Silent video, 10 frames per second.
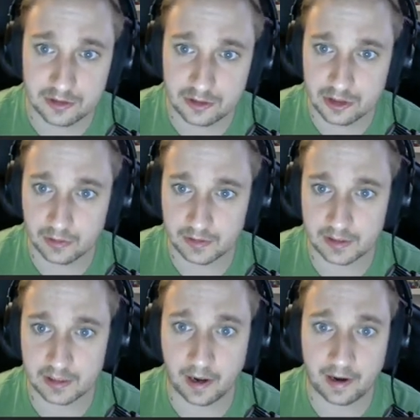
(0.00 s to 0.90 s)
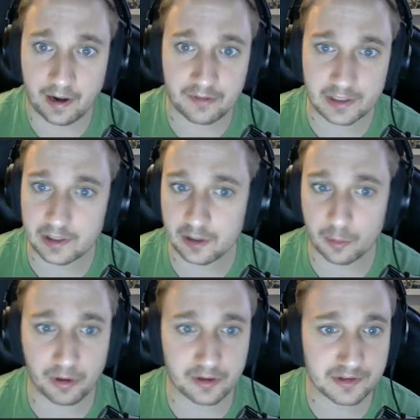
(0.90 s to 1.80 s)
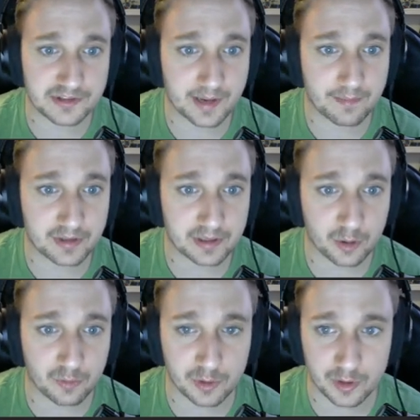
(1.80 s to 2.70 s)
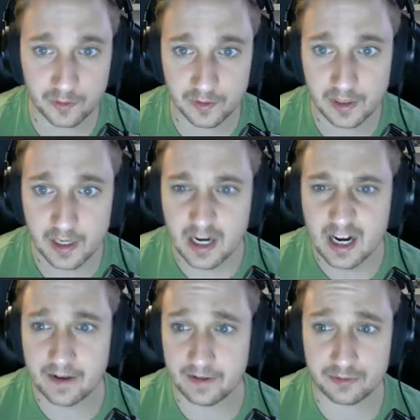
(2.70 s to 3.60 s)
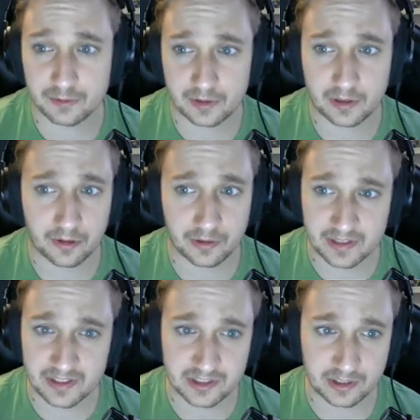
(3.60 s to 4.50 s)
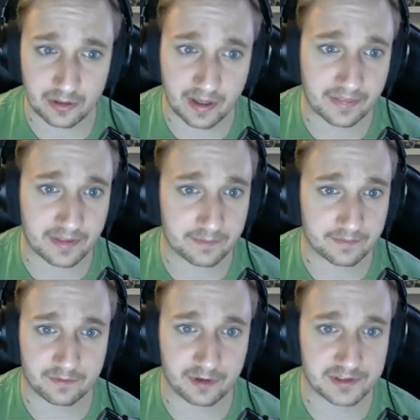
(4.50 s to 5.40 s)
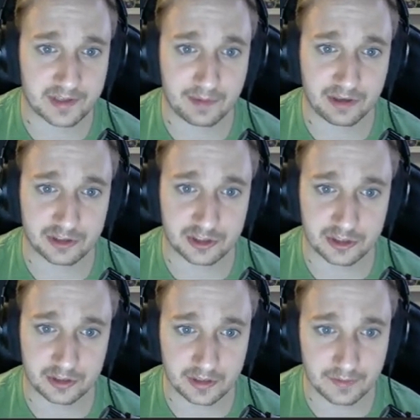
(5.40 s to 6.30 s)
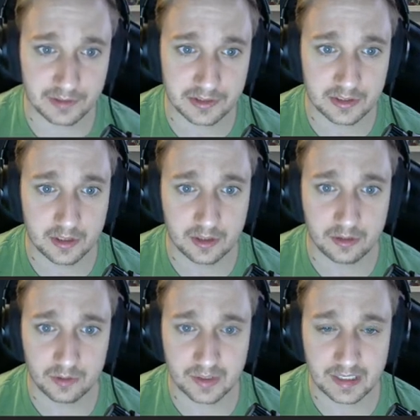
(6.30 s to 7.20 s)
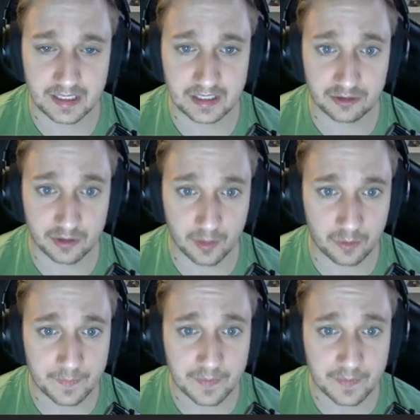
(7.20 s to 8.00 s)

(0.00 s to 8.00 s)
Just don't get caught out thinking you're playing the same thing over and over. And that's really all there is to that. That first 10 measures shouldn't give us really any trouble.